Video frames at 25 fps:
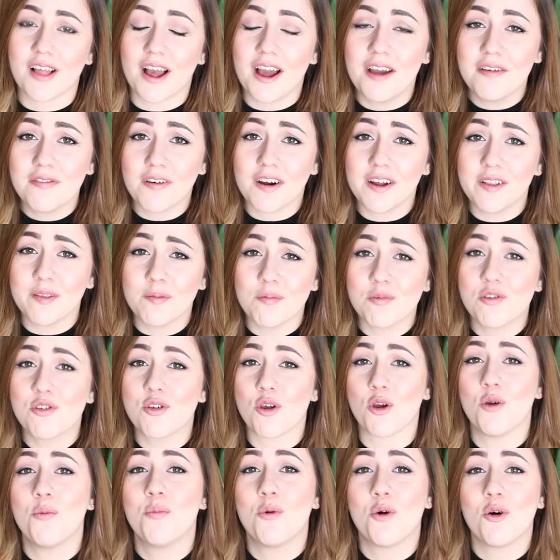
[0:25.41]
I find them
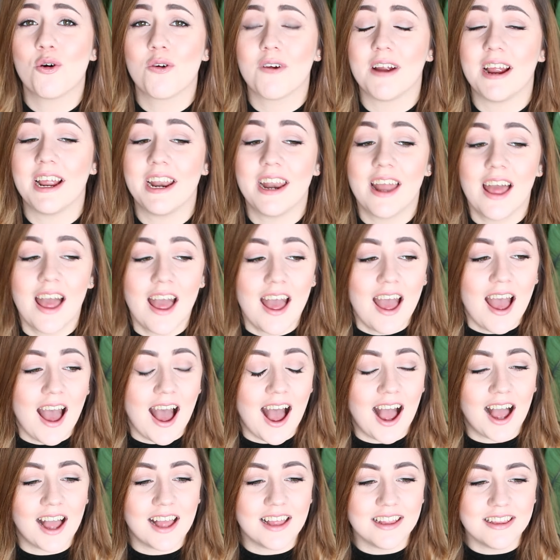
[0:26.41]
so boring,
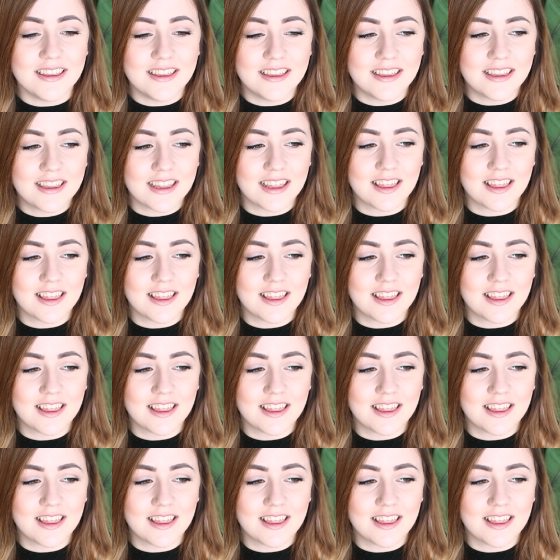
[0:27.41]
and